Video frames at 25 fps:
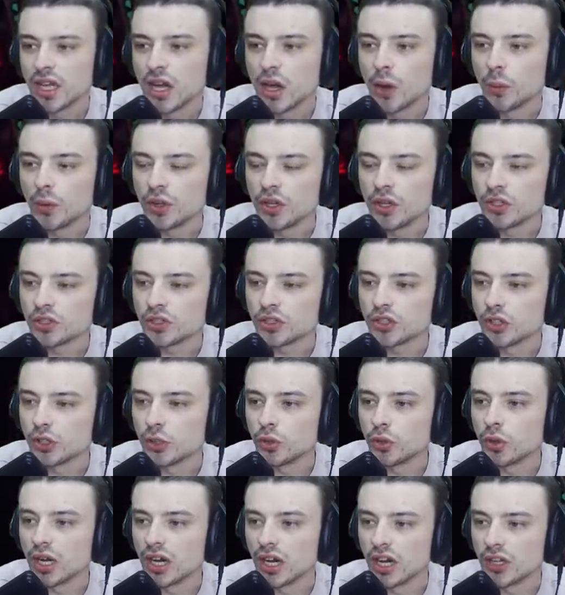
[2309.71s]
we used to
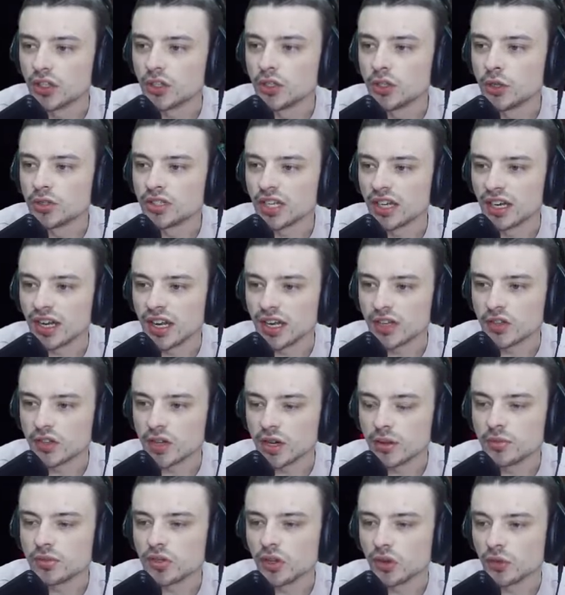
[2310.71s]
do uh, Tuesday night
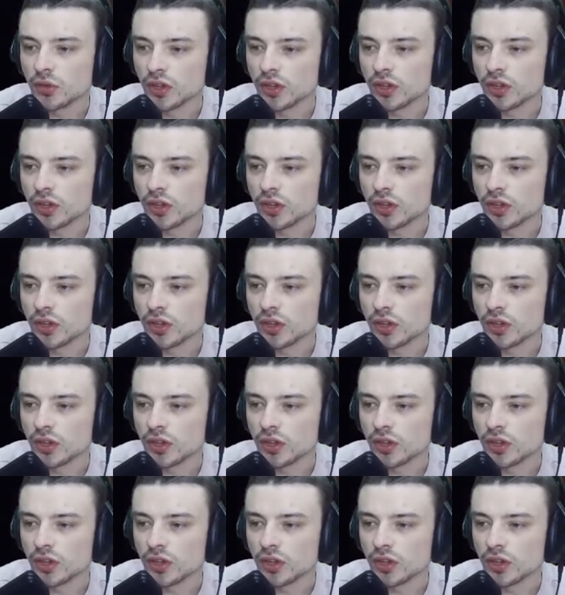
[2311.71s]
streams over on